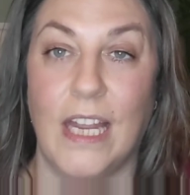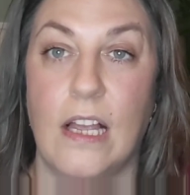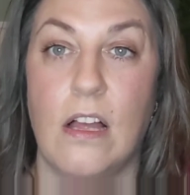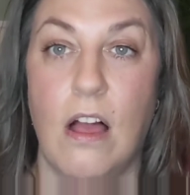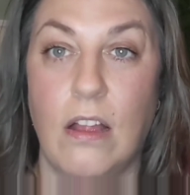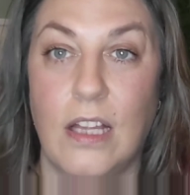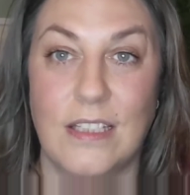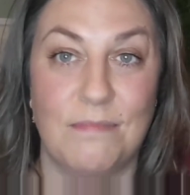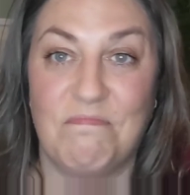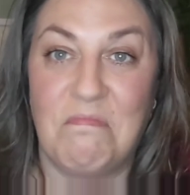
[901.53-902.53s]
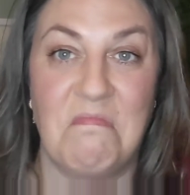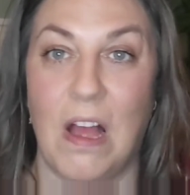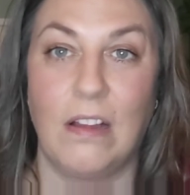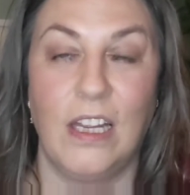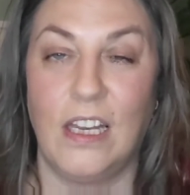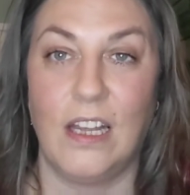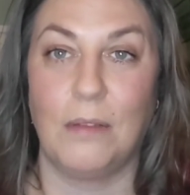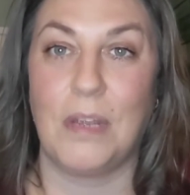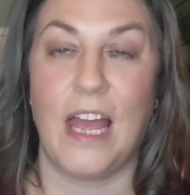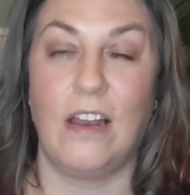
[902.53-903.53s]
the wrinkles.
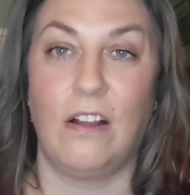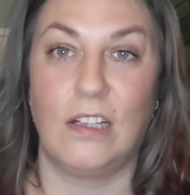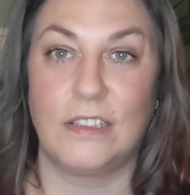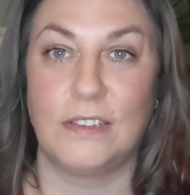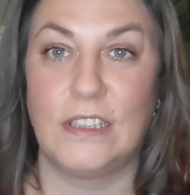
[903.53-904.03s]
I'm getting old,